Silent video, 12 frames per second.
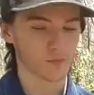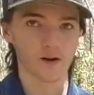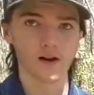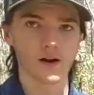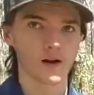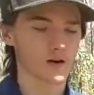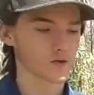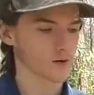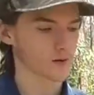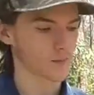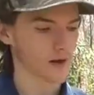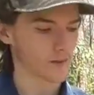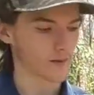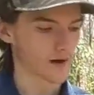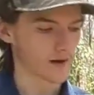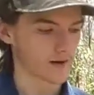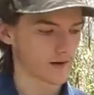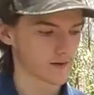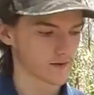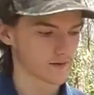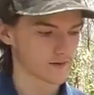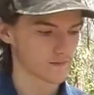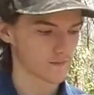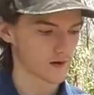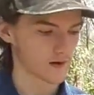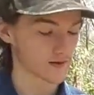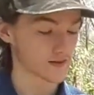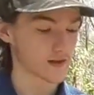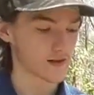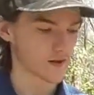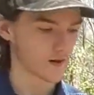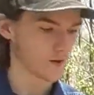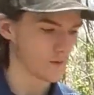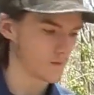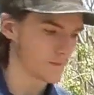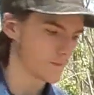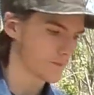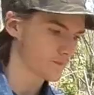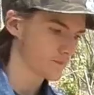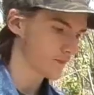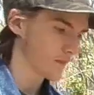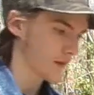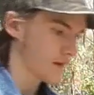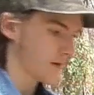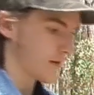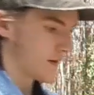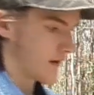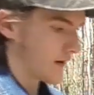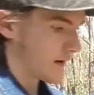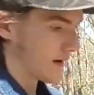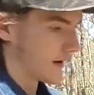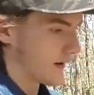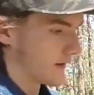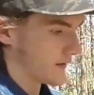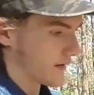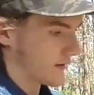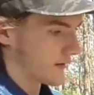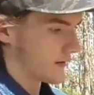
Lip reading: 300 made by Seiko. And